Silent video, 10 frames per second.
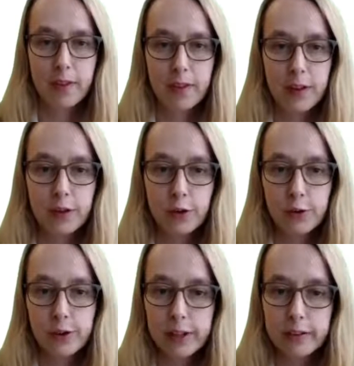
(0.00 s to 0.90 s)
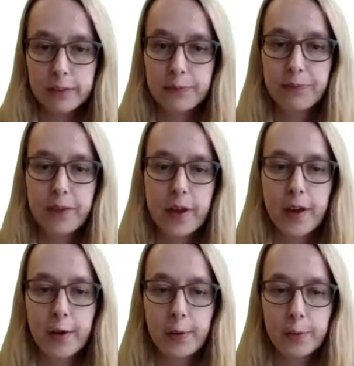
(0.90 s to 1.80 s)
Thank you, Ulrich.
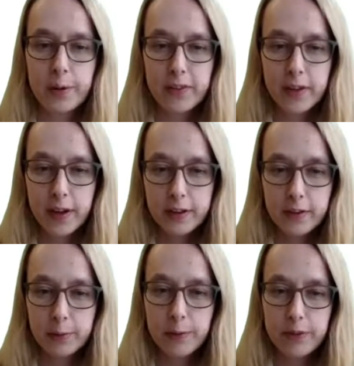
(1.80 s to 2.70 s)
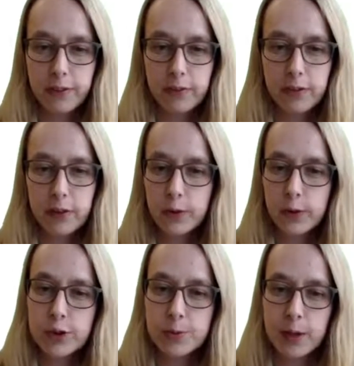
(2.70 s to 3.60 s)
We started with this
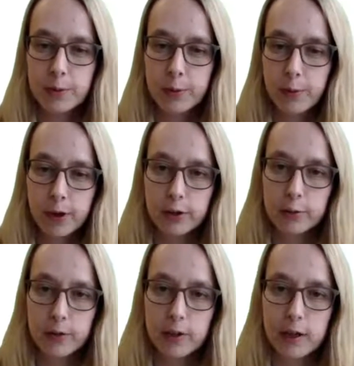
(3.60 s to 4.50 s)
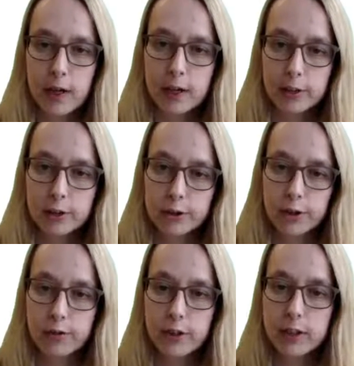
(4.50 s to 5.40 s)
research while we worked with a large
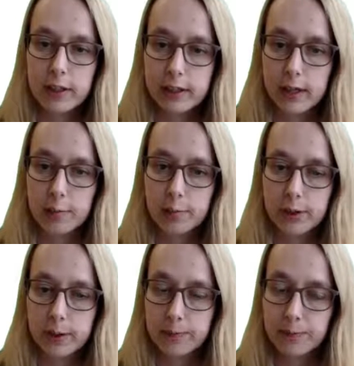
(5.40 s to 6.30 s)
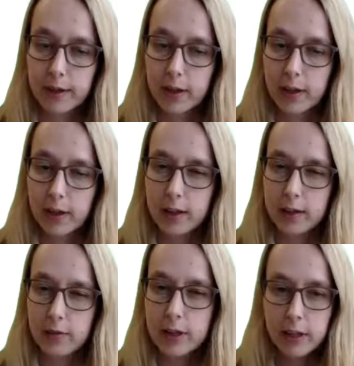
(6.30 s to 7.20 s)
retail company.
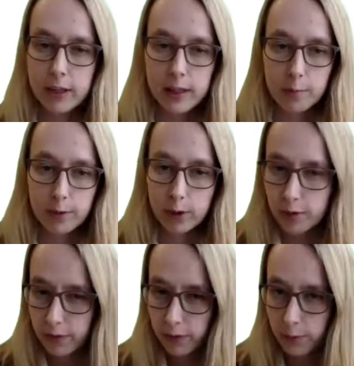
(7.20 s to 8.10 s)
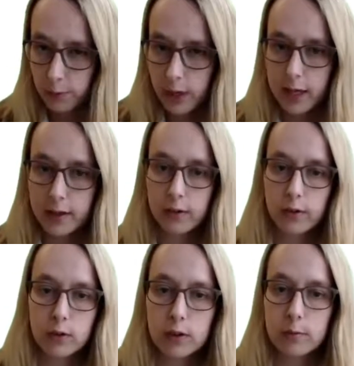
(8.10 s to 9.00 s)
The retail company offers a wide
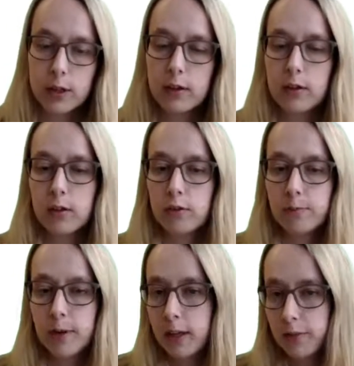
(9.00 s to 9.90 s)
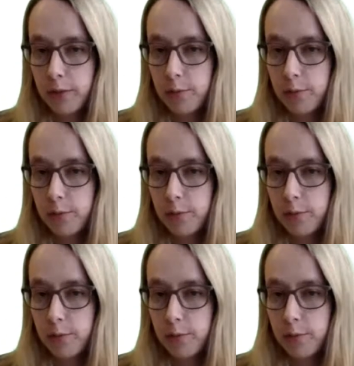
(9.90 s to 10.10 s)
assortment of many different